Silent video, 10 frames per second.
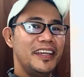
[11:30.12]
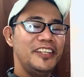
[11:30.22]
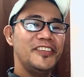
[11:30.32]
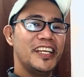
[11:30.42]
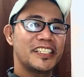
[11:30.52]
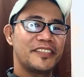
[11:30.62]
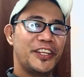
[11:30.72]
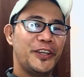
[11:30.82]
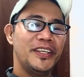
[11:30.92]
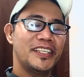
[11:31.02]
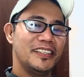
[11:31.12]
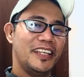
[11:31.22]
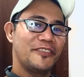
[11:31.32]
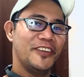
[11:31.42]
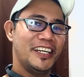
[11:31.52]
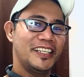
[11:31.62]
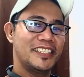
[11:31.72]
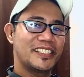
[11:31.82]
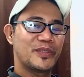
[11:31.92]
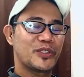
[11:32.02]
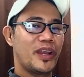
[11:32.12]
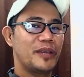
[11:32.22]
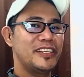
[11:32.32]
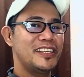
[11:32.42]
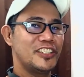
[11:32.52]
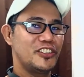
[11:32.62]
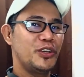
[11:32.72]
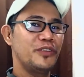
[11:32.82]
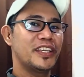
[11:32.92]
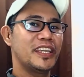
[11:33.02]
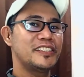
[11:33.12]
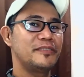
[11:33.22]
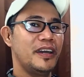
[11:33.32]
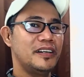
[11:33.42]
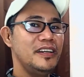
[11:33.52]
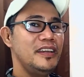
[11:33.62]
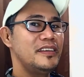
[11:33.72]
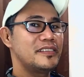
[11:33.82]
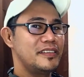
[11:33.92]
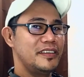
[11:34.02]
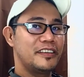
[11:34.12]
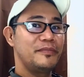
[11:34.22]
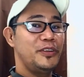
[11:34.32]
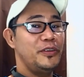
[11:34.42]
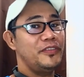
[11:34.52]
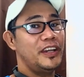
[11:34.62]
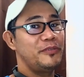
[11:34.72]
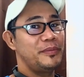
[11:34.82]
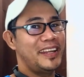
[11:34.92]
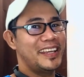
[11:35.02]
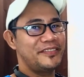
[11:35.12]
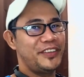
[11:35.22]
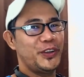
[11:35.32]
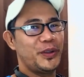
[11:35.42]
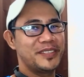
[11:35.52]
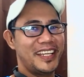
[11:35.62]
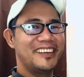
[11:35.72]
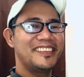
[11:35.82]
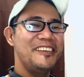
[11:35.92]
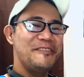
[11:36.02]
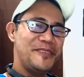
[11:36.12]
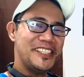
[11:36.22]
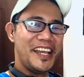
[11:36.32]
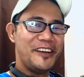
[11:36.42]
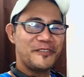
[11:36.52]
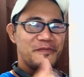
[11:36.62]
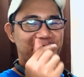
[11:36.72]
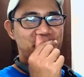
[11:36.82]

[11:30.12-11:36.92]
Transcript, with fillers: and if you like this video hit the like button hit subscribe and hit the notification bell so that you can be notified when my next video comes out peace out